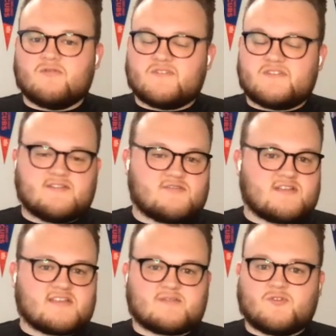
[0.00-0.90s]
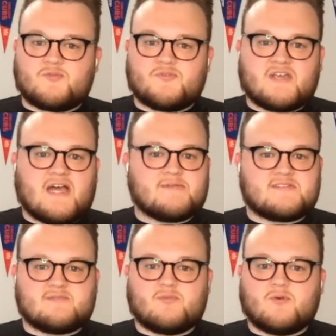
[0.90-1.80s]
If the teacher says it multiple times,
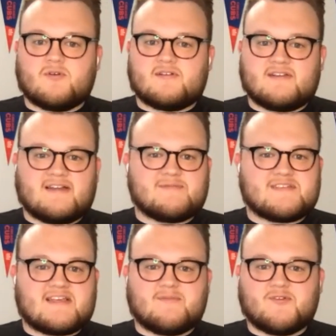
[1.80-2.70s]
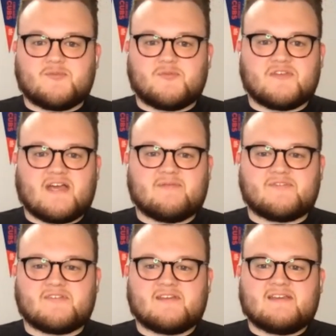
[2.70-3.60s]
it's important. And I'm saying it multiple times